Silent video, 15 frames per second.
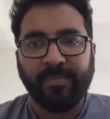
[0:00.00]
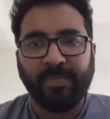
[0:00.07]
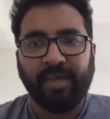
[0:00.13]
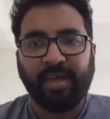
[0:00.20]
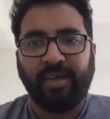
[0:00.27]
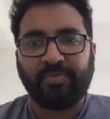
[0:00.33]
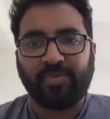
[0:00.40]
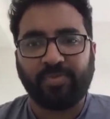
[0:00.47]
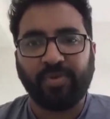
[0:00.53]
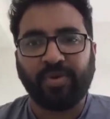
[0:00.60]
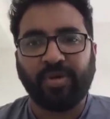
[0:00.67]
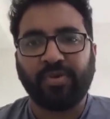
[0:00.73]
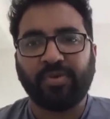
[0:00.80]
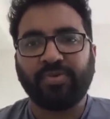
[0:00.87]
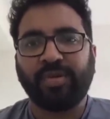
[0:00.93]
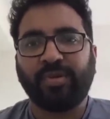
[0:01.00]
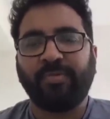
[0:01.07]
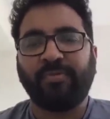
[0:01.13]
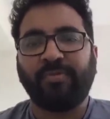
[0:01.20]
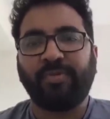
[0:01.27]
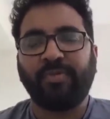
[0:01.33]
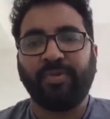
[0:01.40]
I've spoken to some
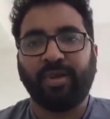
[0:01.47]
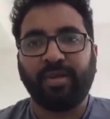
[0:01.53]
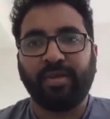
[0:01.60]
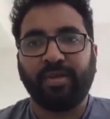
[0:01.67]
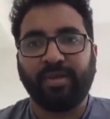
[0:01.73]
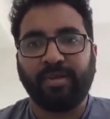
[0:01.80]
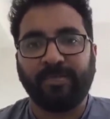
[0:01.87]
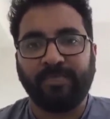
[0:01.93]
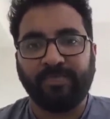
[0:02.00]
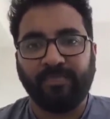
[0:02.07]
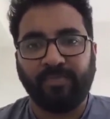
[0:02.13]
of you, and uh,